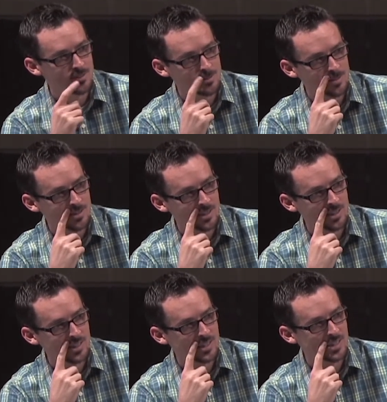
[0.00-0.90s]

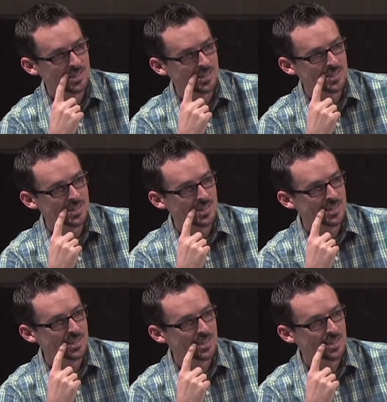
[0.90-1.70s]
Nobody speaks.